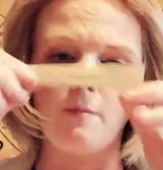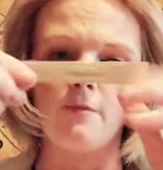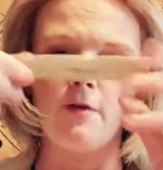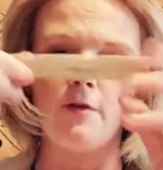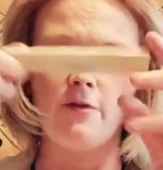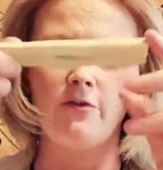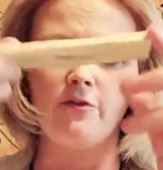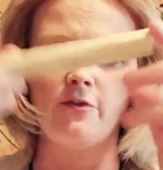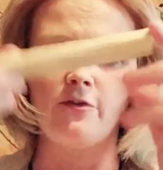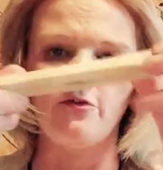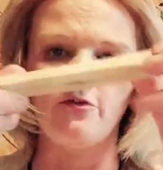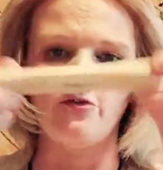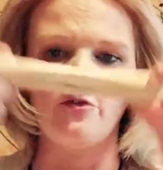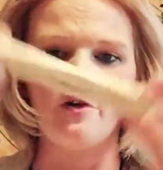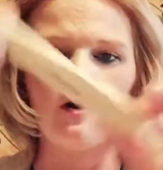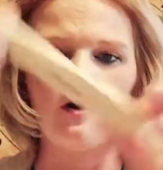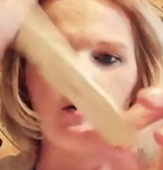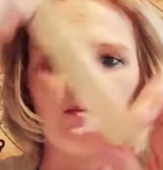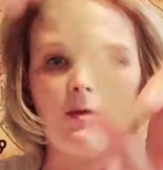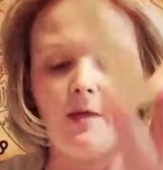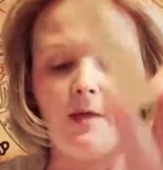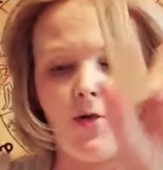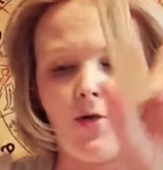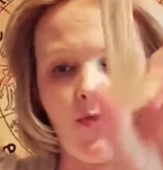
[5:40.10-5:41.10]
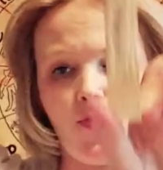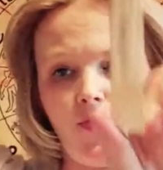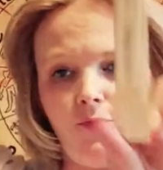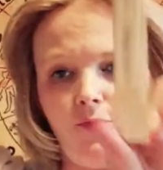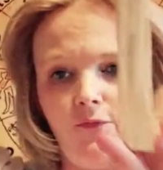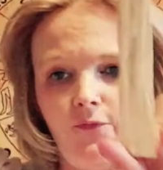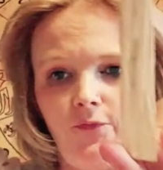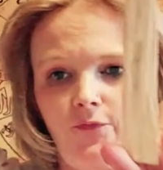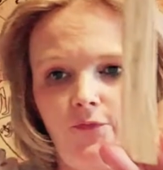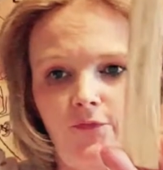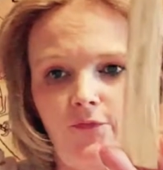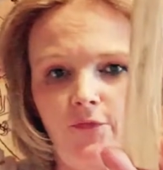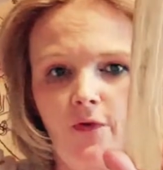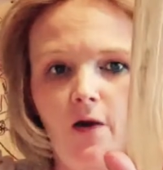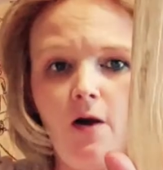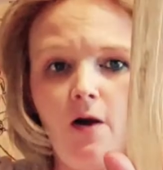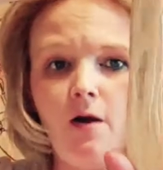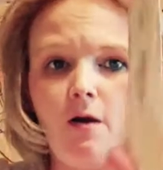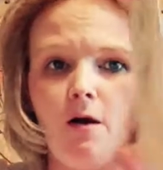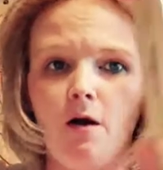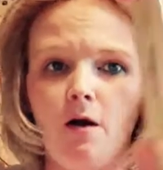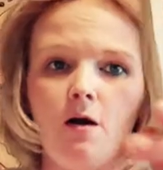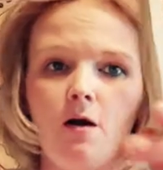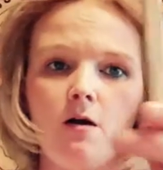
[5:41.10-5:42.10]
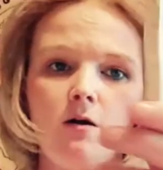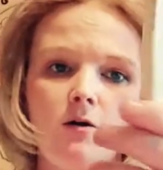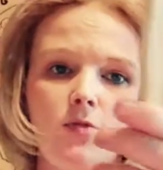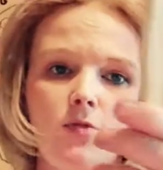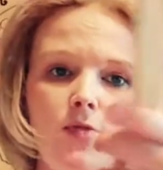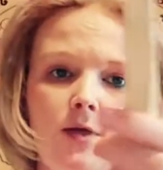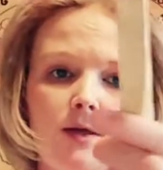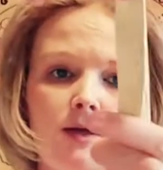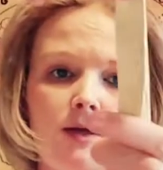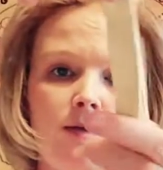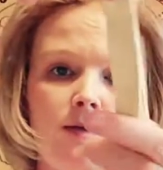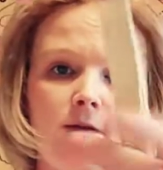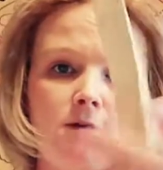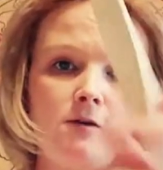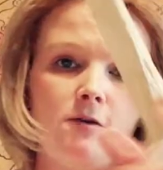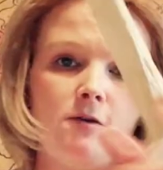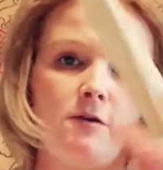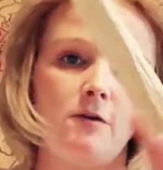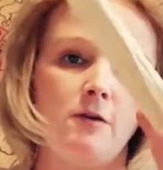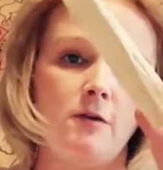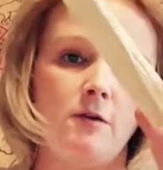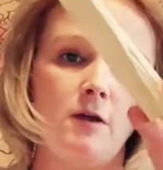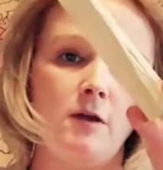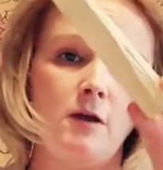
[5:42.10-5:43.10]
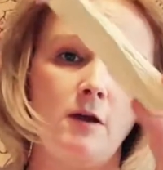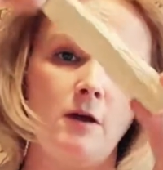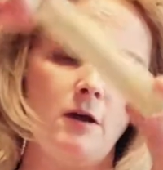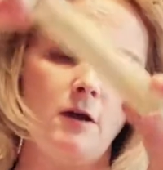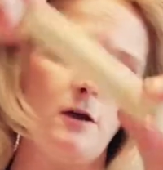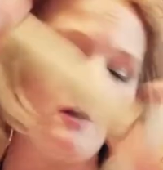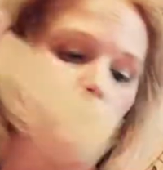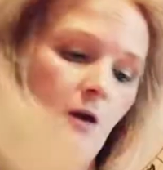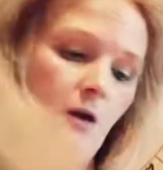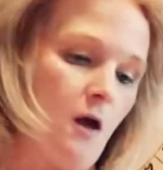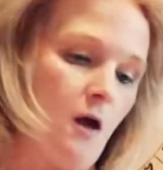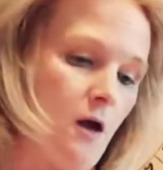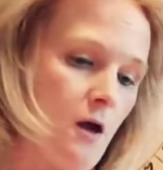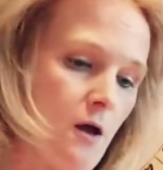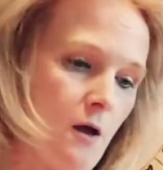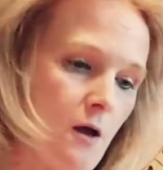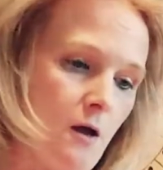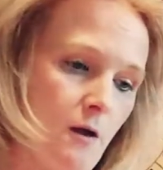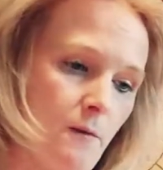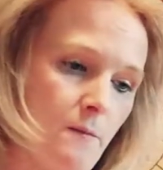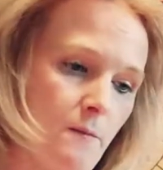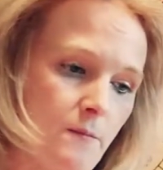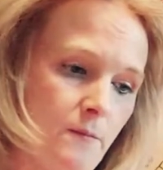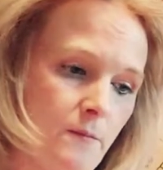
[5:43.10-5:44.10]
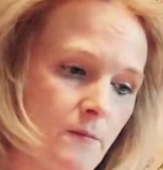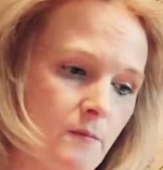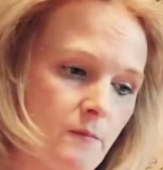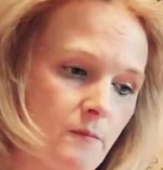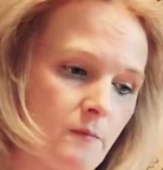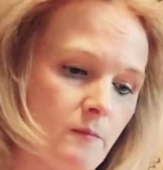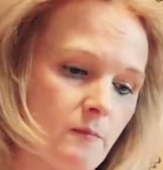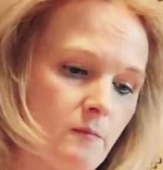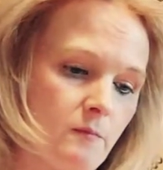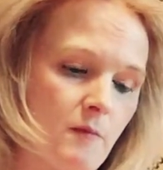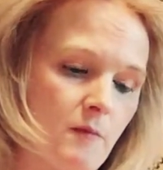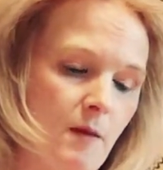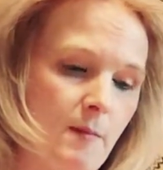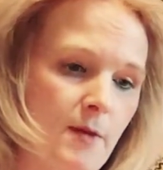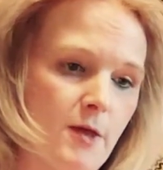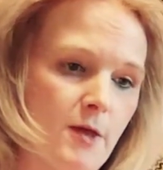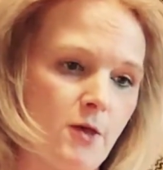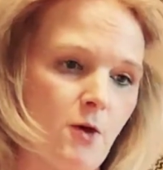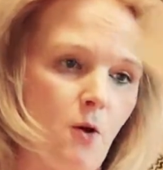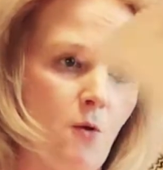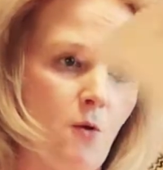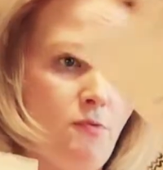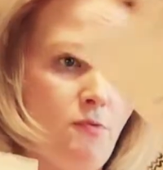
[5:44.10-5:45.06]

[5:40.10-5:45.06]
too sure what that's for. If I can look up. Maybe it goes with